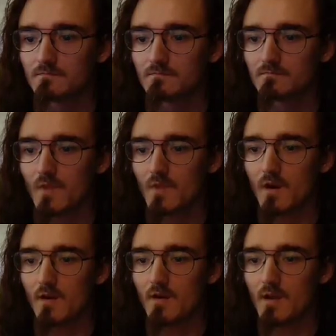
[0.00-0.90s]

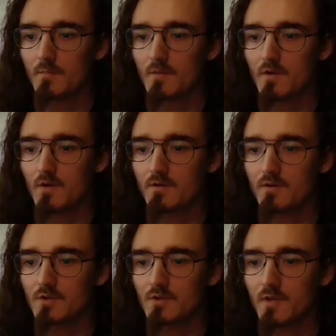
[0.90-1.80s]
Alright, I'm going to
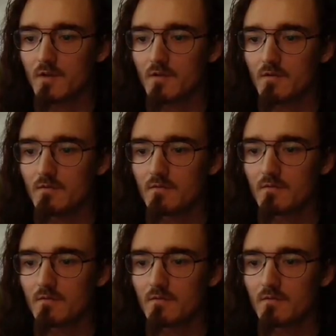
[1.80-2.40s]
drop down